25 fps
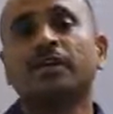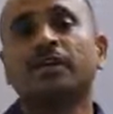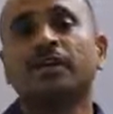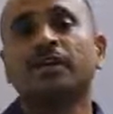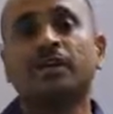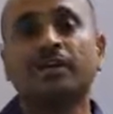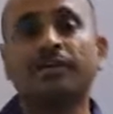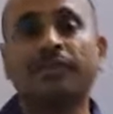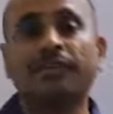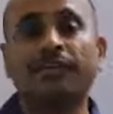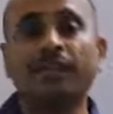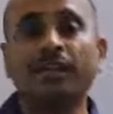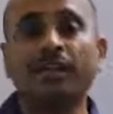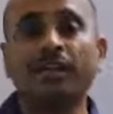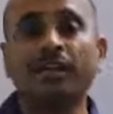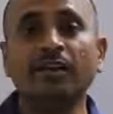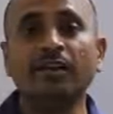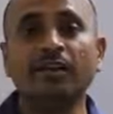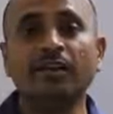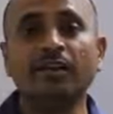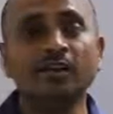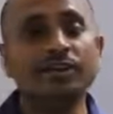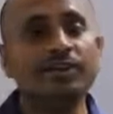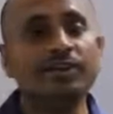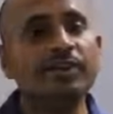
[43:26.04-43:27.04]
different
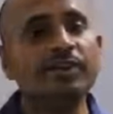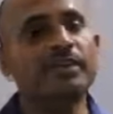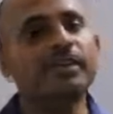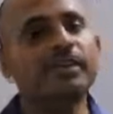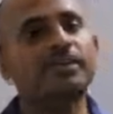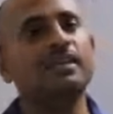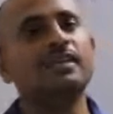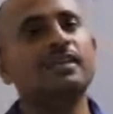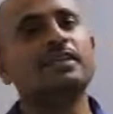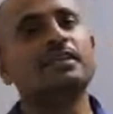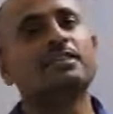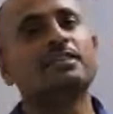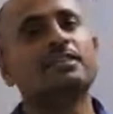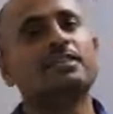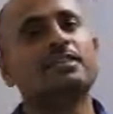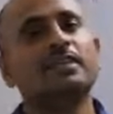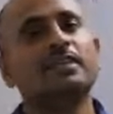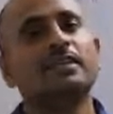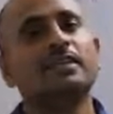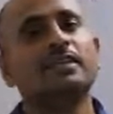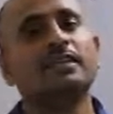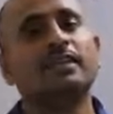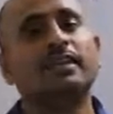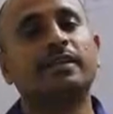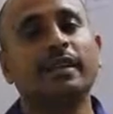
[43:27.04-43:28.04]
living
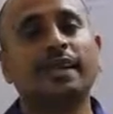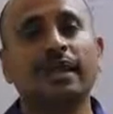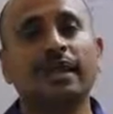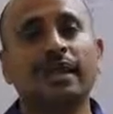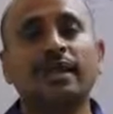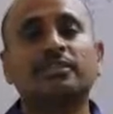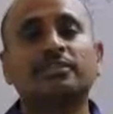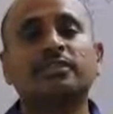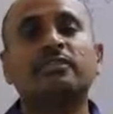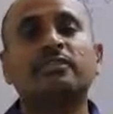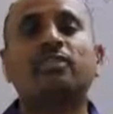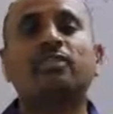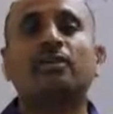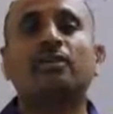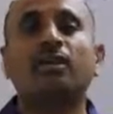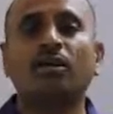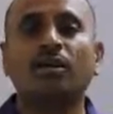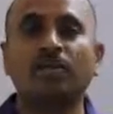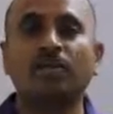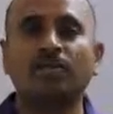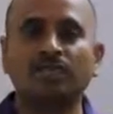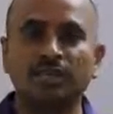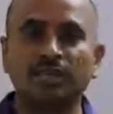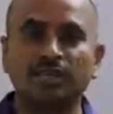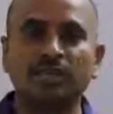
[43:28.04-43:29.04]
things takes
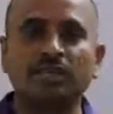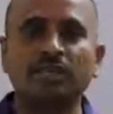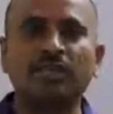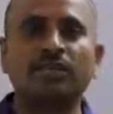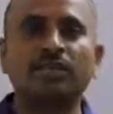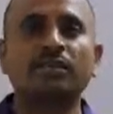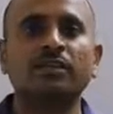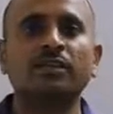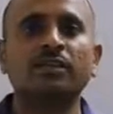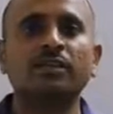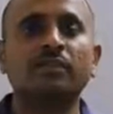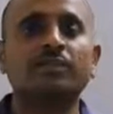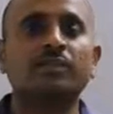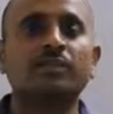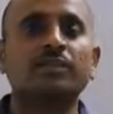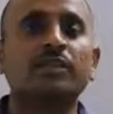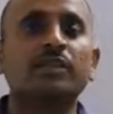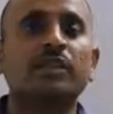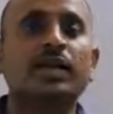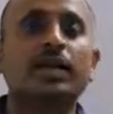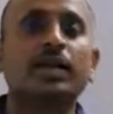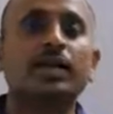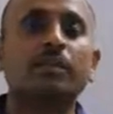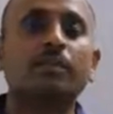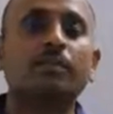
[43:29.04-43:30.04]
oxygen with
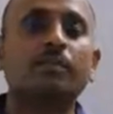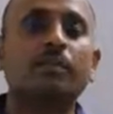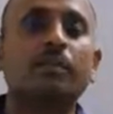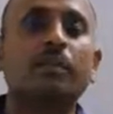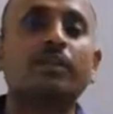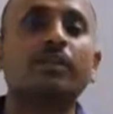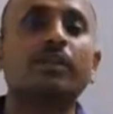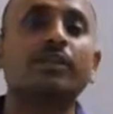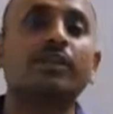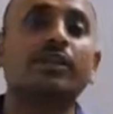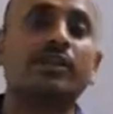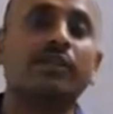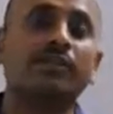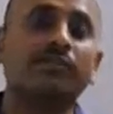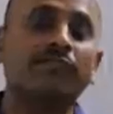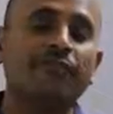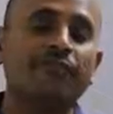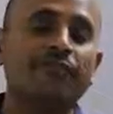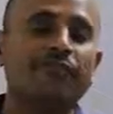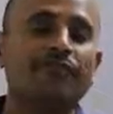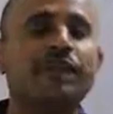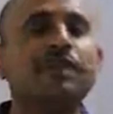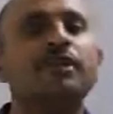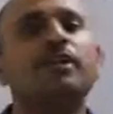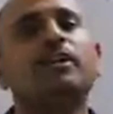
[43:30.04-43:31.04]
the help of
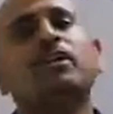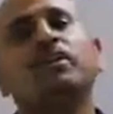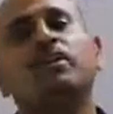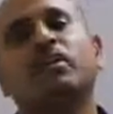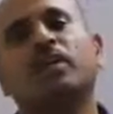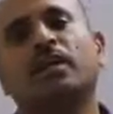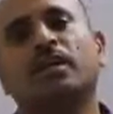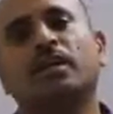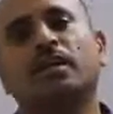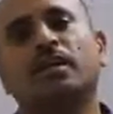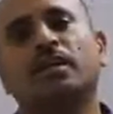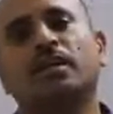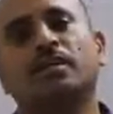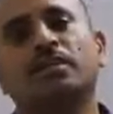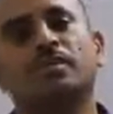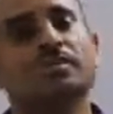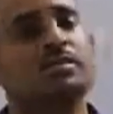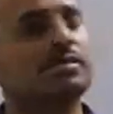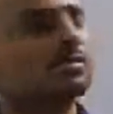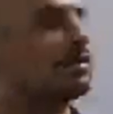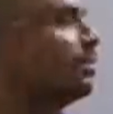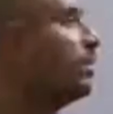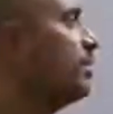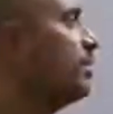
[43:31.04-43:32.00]
different organs.